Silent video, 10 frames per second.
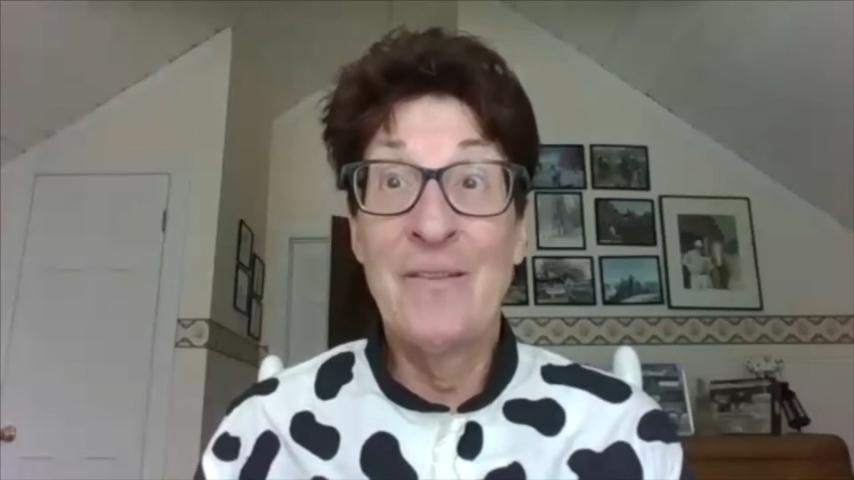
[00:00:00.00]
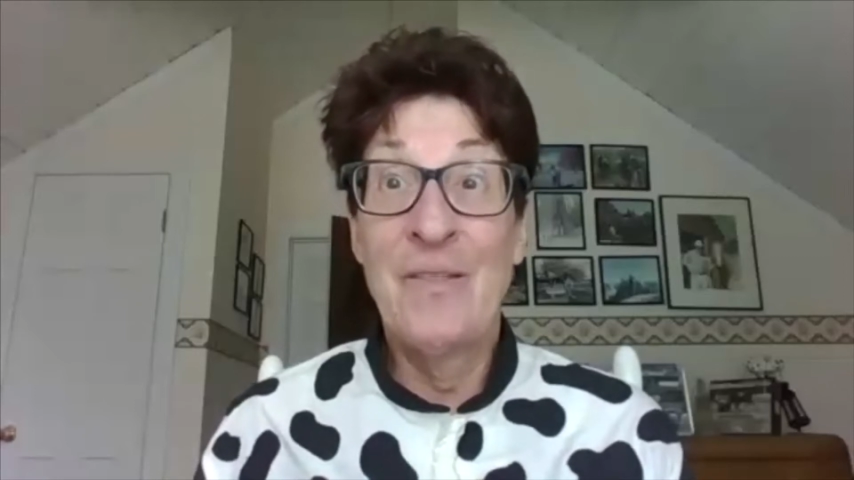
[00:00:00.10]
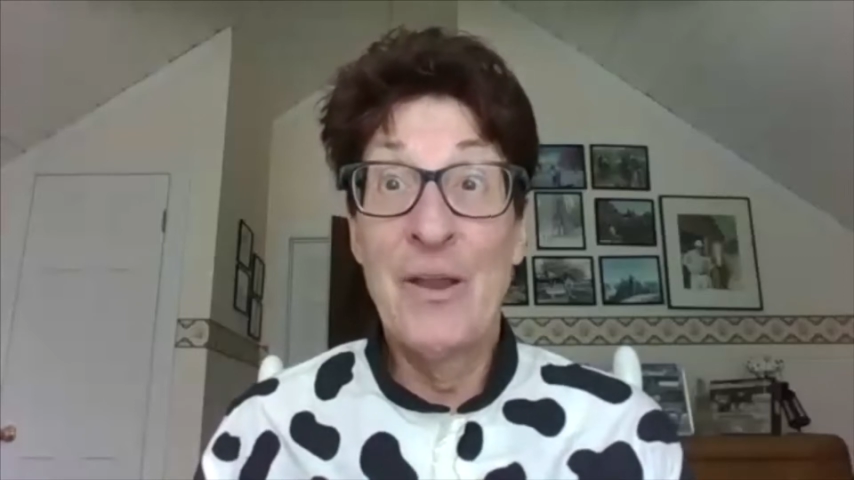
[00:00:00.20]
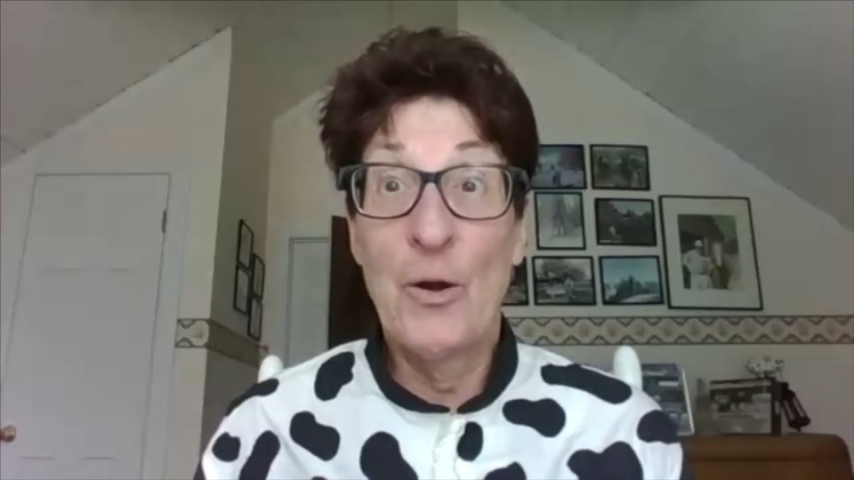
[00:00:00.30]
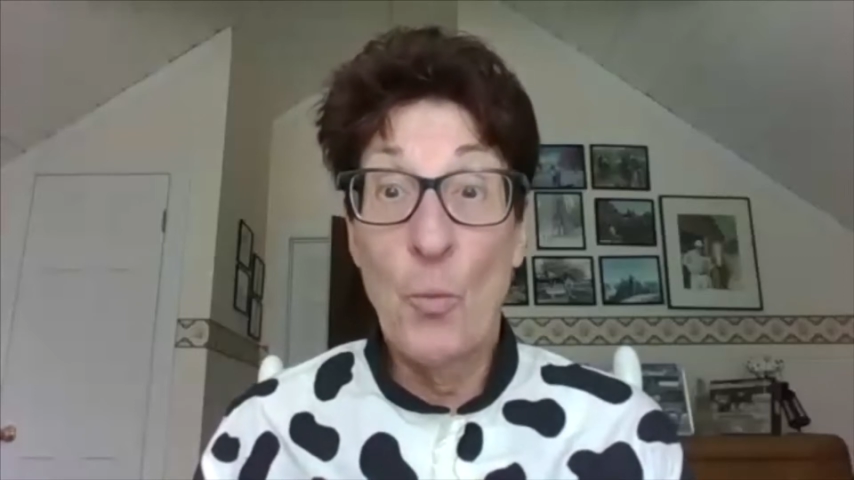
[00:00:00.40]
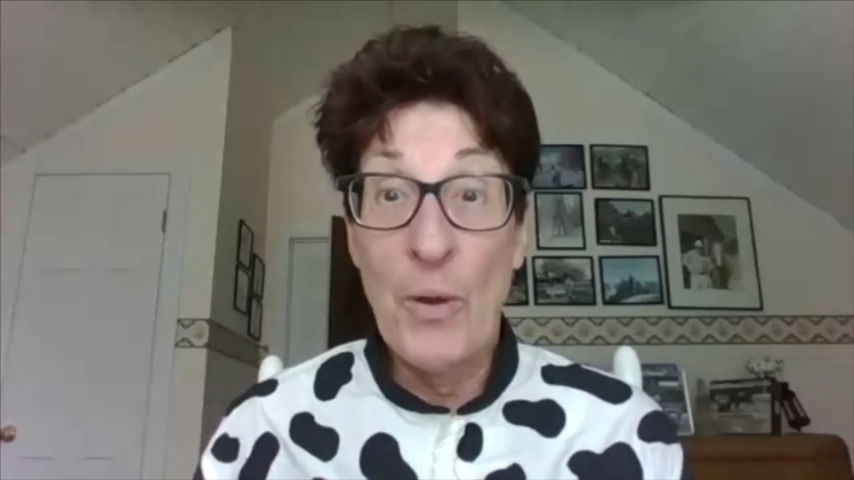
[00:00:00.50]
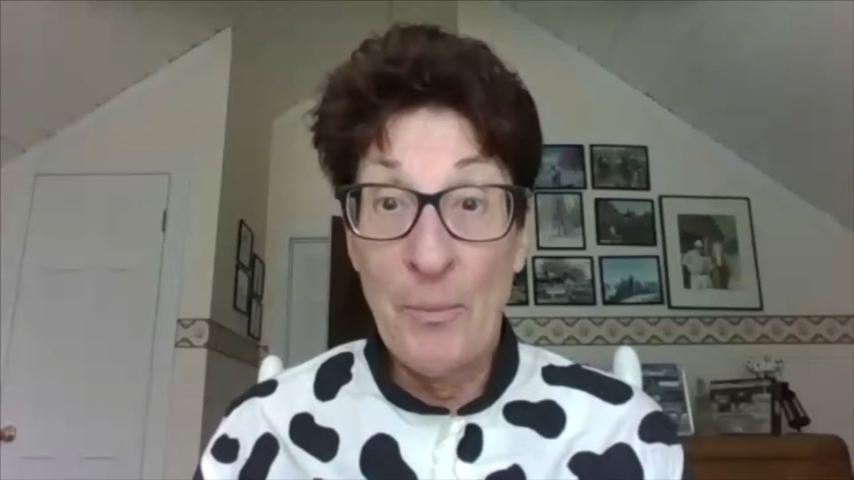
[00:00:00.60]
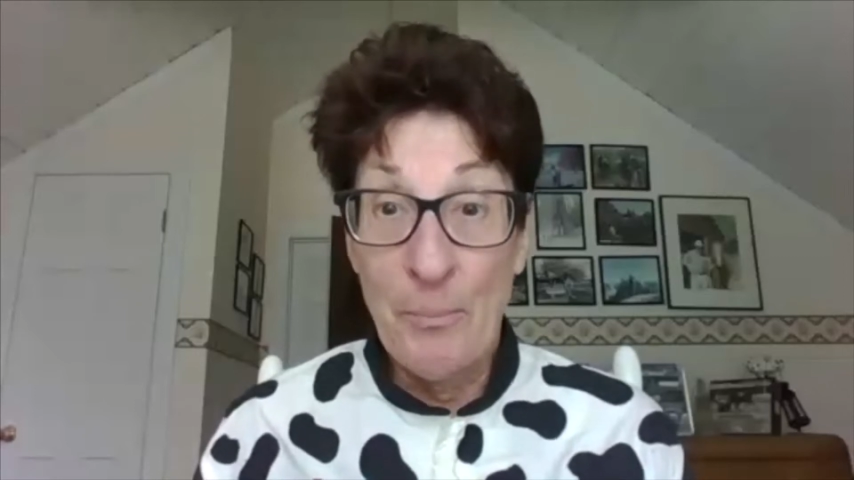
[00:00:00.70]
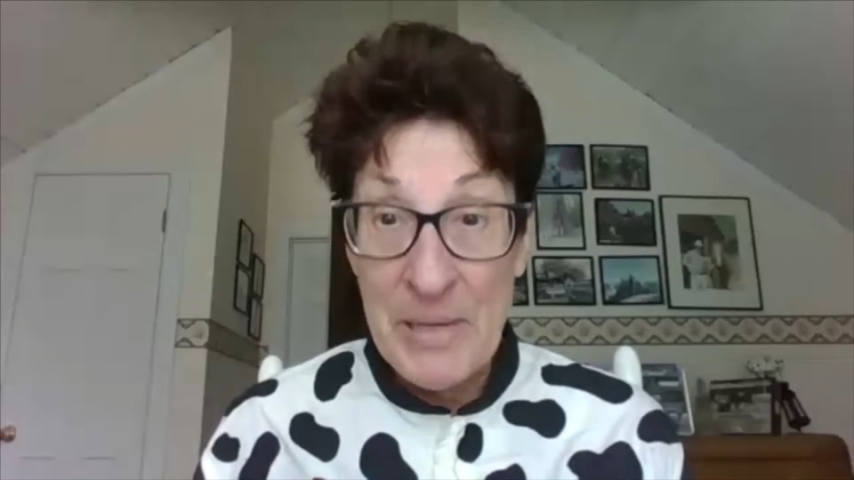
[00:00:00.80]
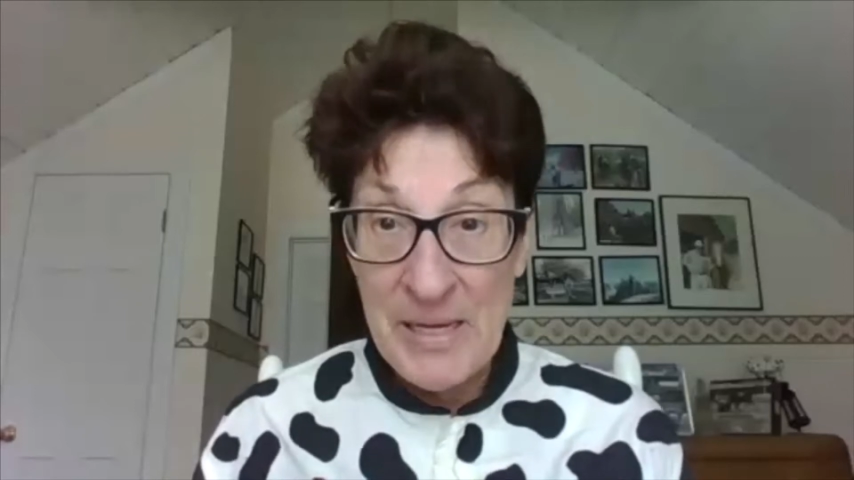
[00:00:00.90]
their
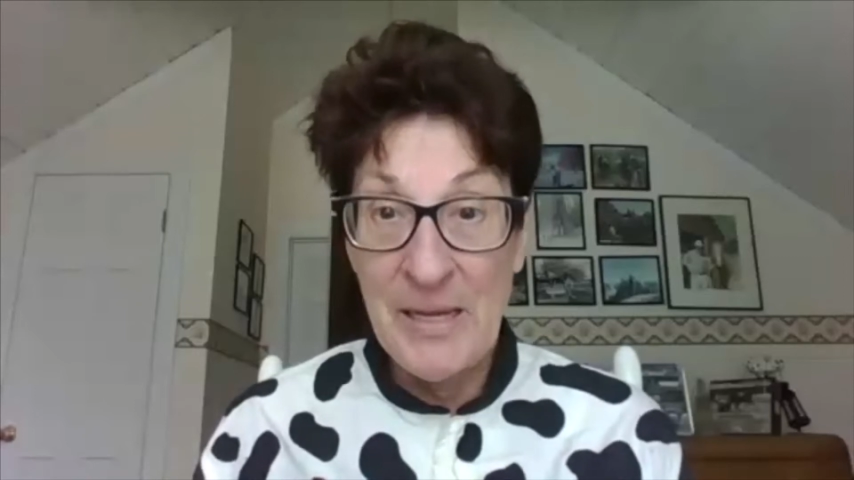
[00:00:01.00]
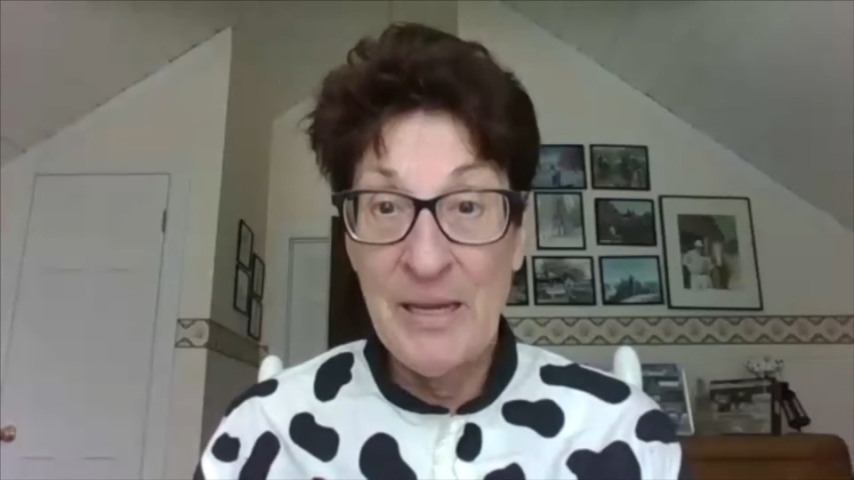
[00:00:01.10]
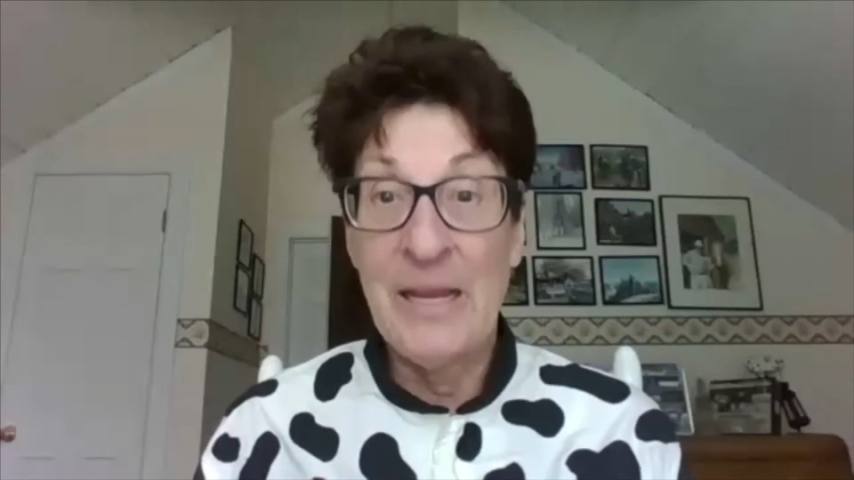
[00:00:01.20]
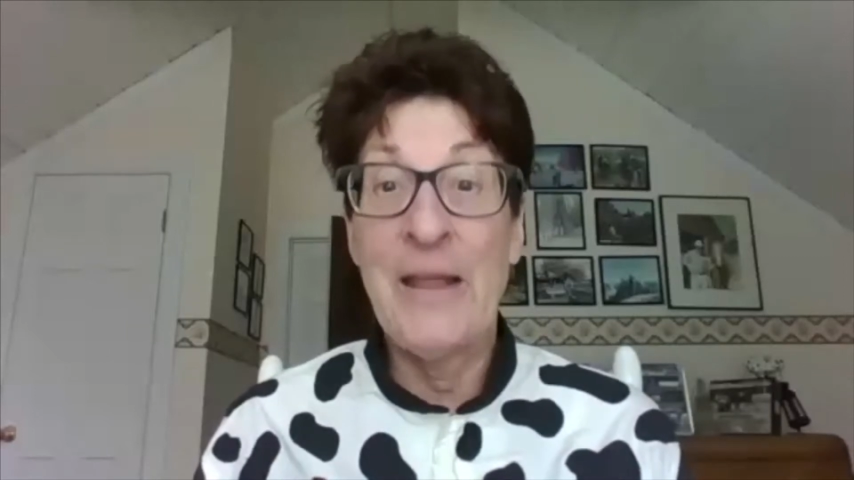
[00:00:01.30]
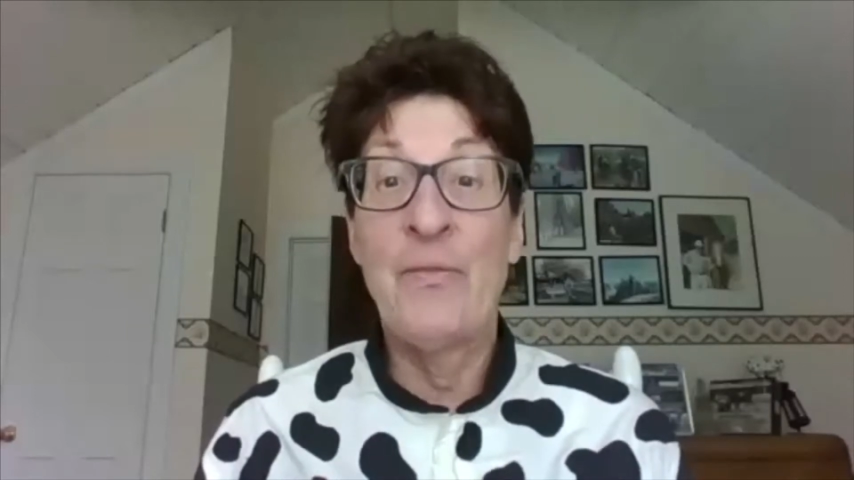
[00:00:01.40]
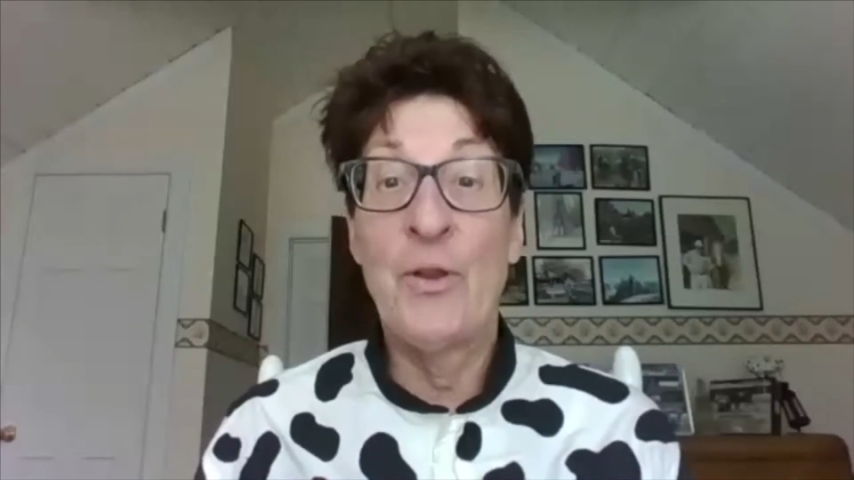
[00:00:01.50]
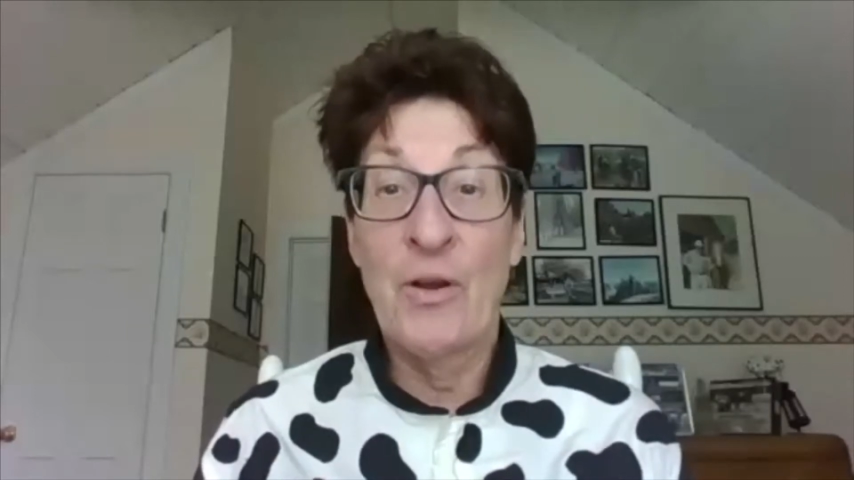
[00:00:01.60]
well-being and their